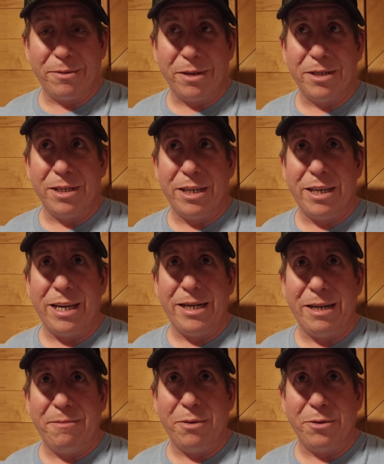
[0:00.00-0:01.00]
So I was, oh, I
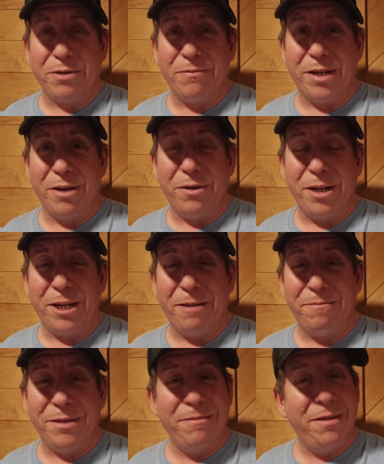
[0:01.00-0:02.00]
didn't post a video today,
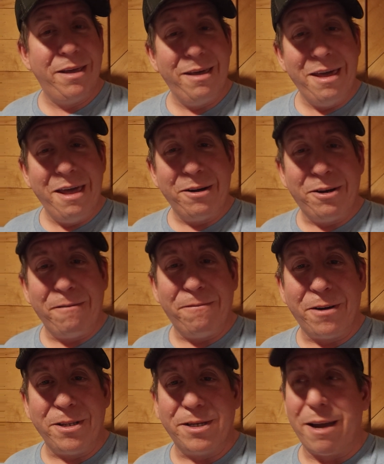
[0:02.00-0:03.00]
but good
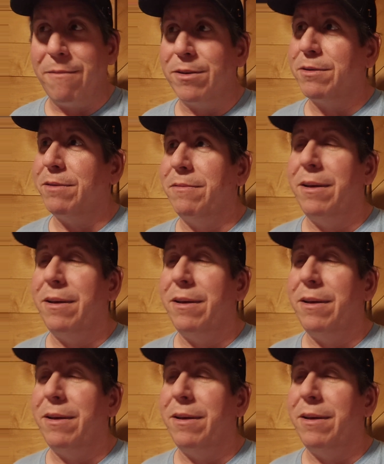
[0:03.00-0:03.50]
fun times.